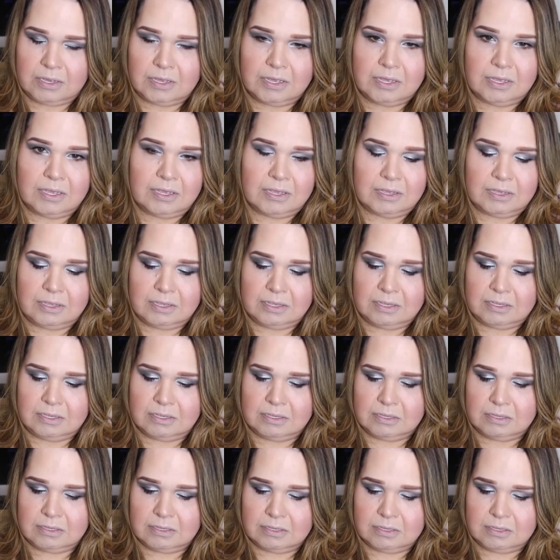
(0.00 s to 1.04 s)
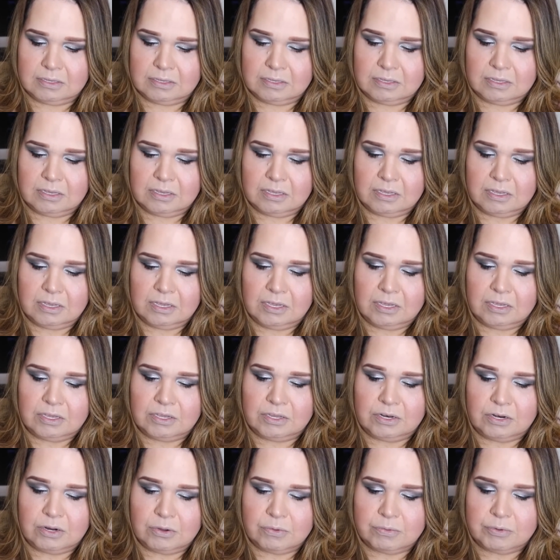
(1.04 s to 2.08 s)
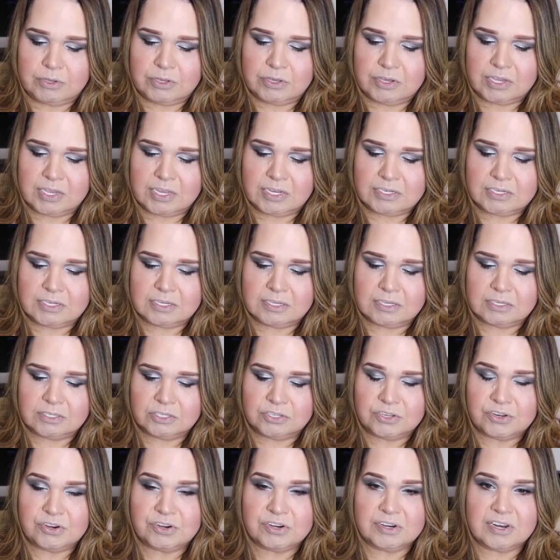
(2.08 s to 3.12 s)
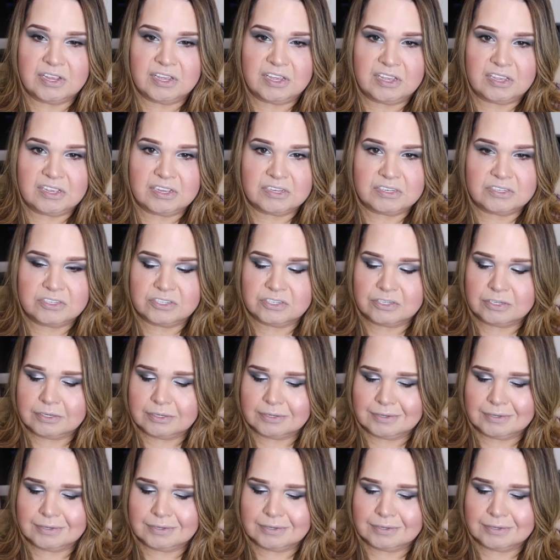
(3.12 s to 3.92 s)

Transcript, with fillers: uh, you know, when you get to a certain age,